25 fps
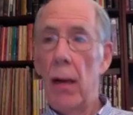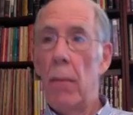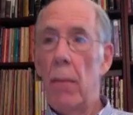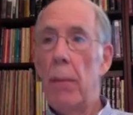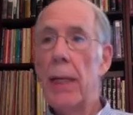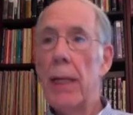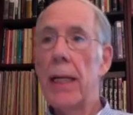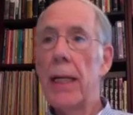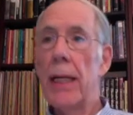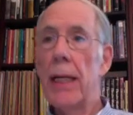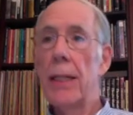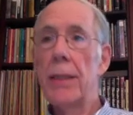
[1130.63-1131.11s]

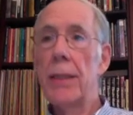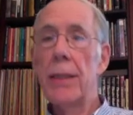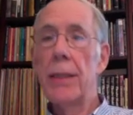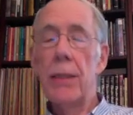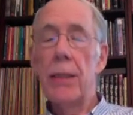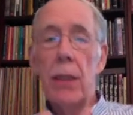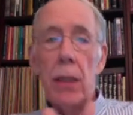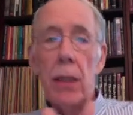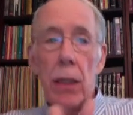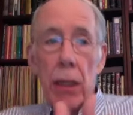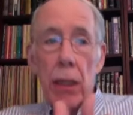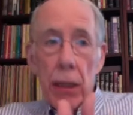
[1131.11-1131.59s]
Because
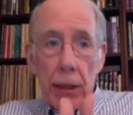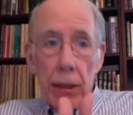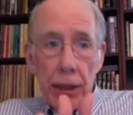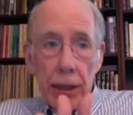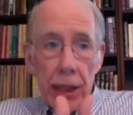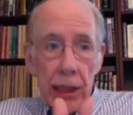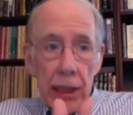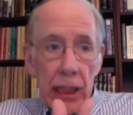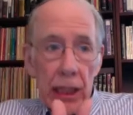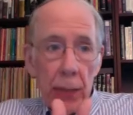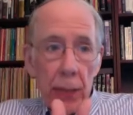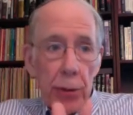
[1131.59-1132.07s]

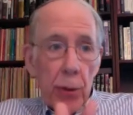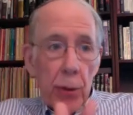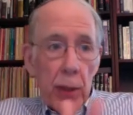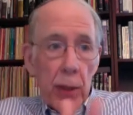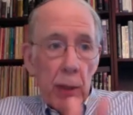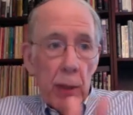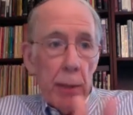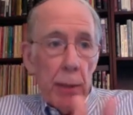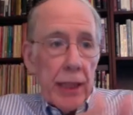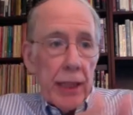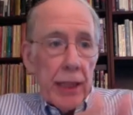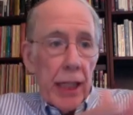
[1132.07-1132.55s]
since I was doing
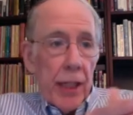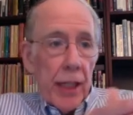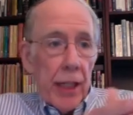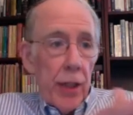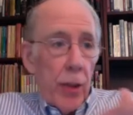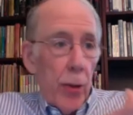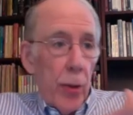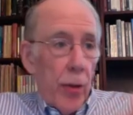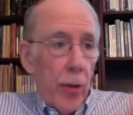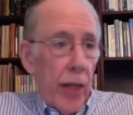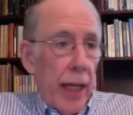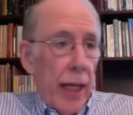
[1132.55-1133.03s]
the best I could
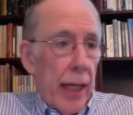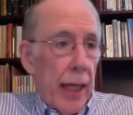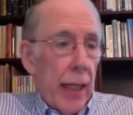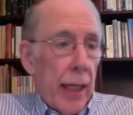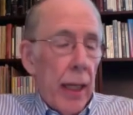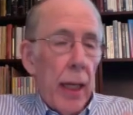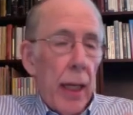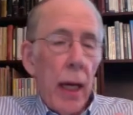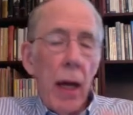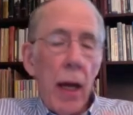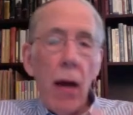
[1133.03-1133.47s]
do then,